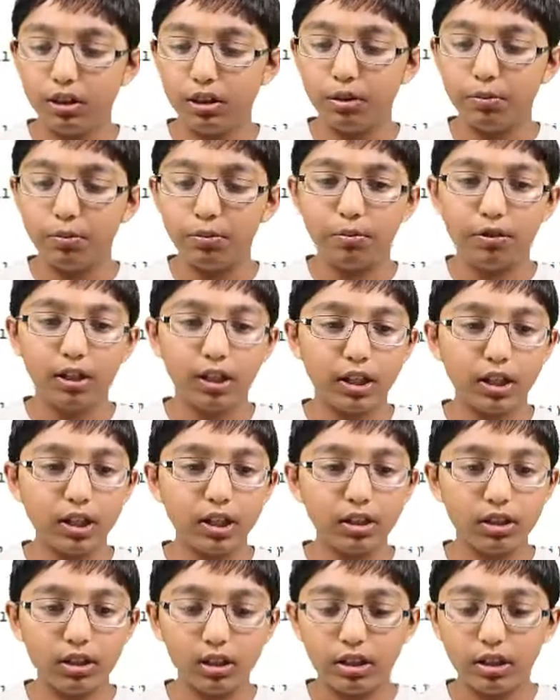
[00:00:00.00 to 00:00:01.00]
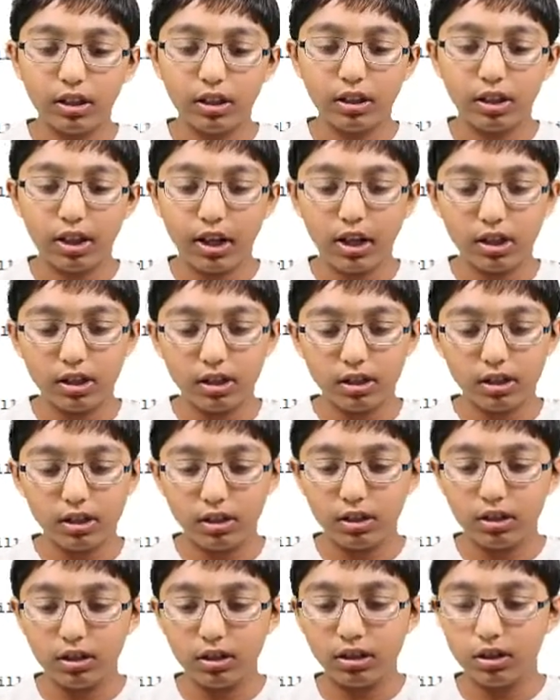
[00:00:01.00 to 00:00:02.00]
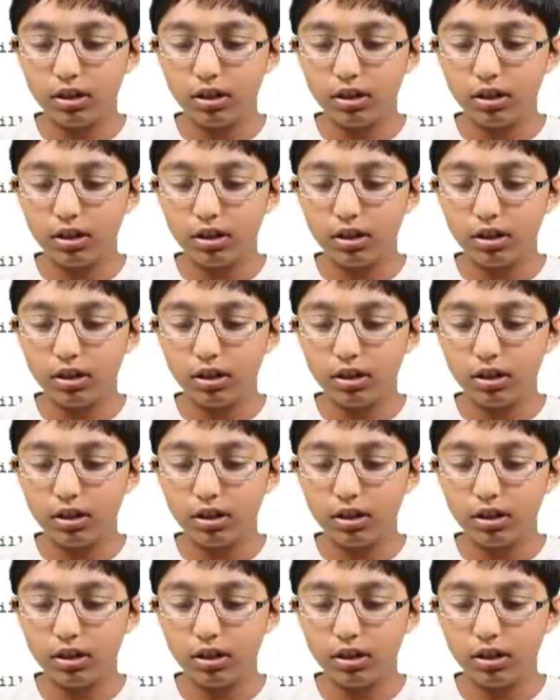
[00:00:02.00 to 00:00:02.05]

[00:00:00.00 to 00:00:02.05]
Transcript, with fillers: open brackets, text